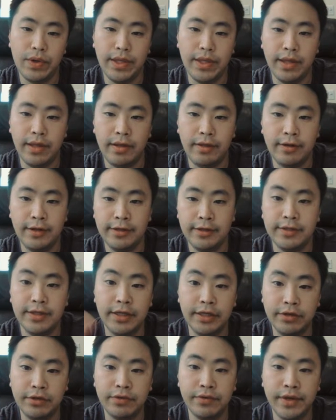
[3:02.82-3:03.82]
ahead and
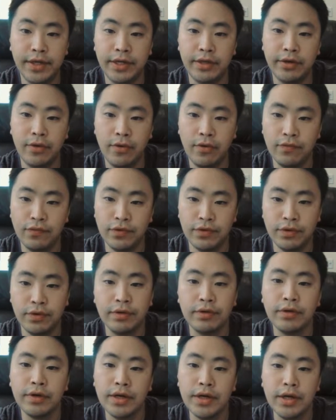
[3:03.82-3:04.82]
iterate
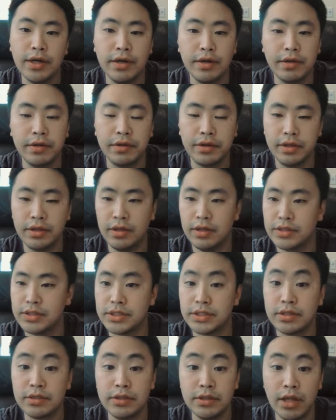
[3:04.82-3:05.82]
over
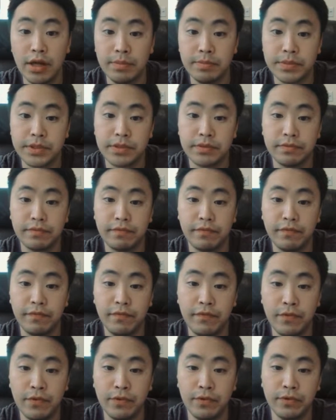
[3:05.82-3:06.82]
this nums
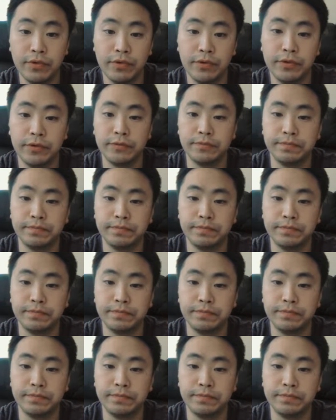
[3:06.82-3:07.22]
for